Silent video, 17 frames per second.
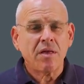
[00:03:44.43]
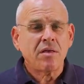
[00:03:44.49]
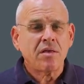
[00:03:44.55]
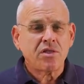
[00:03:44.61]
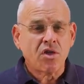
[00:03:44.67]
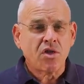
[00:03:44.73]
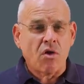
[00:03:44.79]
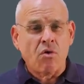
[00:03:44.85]

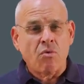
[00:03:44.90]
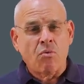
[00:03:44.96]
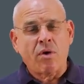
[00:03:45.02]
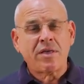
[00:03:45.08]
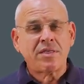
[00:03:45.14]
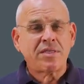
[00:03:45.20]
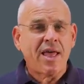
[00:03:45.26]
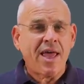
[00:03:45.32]
So
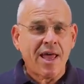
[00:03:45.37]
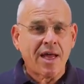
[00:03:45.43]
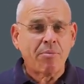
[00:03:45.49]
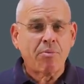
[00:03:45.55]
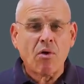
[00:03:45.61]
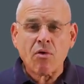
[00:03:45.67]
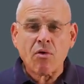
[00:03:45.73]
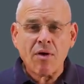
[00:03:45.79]
what is a hack
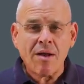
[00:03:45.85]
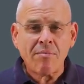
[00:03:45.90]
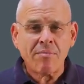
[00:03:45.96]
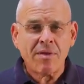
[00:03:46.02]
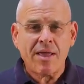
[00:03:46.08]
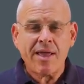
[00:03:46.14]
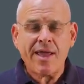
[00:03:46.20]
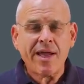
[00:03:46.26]
program?
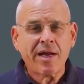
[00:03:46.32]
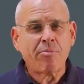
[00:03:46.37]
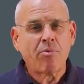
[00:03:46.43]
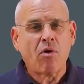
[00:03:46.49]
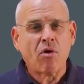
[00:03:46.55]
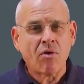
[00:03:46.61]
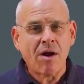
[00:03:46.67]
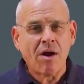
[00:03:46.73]
A hack
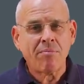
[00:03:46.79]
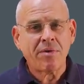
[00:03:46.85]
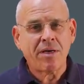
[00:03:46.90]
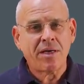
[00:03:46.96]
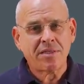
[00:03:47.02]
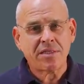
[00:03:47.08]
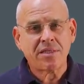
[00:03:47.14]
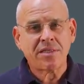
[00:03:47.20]
program
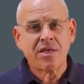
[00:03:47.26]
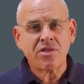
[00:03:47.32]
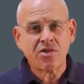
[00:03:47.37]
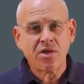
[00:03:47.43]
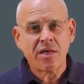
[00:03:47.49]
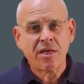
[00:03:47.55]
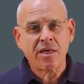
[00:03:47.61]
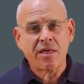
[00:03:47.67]
is
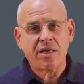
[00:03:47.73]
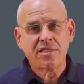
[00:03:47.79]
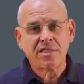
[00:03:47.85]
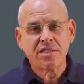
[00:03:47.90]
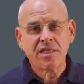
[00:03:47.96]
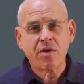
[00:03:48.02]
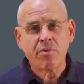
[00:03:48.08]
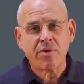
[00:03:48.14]
essentially a
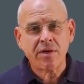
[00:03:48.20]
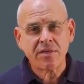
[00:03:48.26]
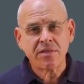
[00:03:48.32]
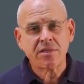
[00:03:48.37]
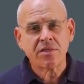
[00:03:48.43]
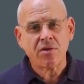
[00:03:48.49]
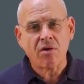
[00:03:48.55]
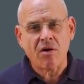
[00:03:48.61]

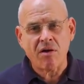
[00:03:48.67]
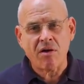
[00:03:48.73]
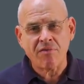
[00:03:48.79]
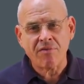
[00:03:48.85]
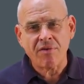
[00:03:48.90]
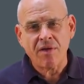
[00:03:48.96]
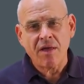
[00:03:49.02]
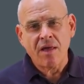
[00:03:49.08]
sequence
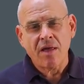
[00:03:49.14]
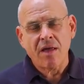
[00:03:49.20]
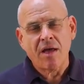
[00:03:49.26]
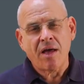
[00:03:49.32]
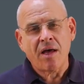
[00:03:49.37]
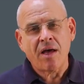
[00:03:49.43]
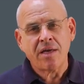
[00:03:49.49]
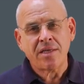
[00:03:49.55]
of
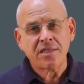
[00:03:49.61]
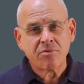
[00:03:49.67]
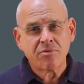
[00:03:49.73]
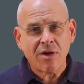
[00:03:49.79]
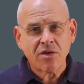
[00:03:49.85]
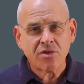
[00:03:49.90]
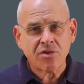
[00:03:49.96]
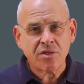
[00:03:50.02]
uh,
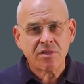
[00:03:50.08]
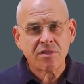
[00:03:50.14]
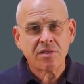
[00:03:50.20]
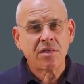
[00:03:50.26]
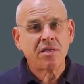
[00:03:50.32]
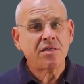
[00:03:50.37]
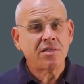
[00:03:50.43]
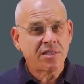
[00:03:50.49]

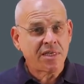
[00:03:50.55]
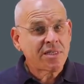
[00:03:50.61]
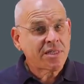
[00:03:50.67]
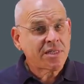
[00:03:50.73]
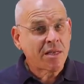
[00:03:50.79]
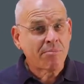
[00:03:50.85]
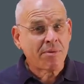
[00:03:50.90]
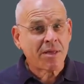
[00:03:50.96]
instructions,
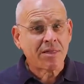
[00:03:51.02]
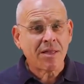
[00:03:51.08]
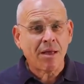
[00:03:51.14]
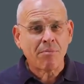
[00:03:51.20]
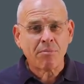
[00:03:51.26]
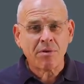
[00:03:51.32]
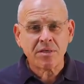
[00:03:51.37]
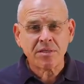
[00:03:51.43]
16-bit
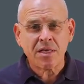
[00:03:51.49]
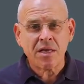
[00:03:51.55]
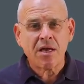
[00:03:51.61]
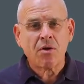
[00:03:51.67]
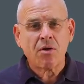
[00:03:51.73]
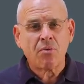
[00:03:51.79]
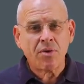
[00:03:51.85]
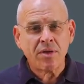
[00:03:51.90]
numbers
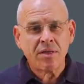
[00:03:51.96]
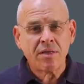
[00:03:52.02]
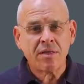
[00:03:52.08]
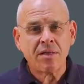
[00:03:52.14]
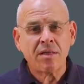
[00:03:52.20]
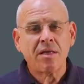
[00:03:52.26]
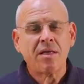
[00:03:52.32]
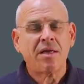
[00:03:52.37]

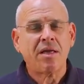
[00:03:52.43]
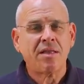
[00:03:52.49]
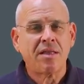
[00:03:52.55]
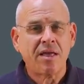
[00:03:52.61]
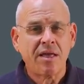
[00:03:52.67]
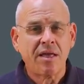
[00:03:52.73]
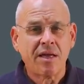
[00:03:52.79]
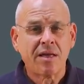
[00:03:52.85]
written in
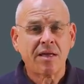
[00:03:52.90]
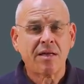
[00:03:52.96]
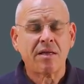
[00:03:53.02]
the Hick,